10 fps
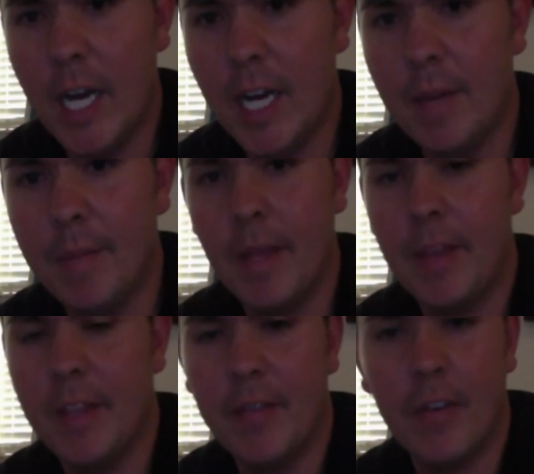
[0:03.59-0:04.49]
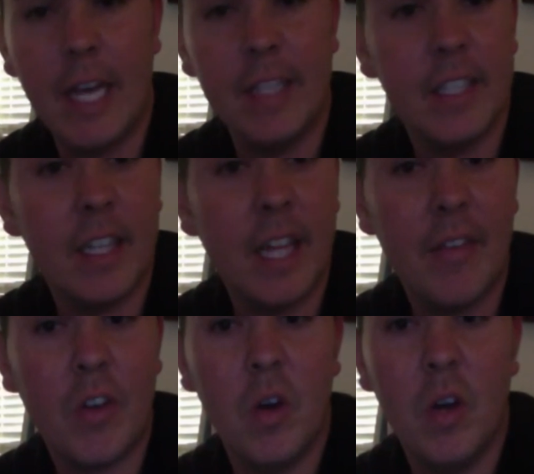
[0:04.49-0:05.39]
and the different ends of the
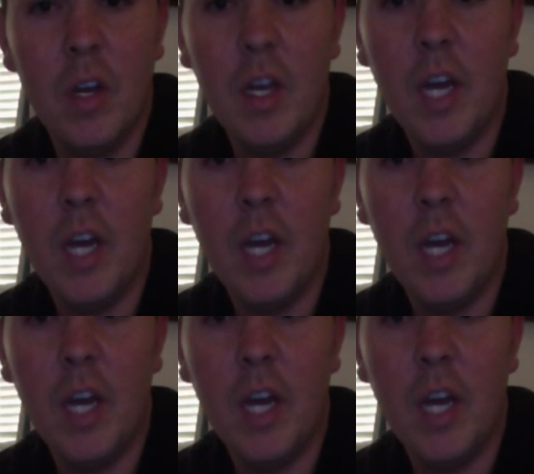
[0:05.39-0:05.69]
clavicle.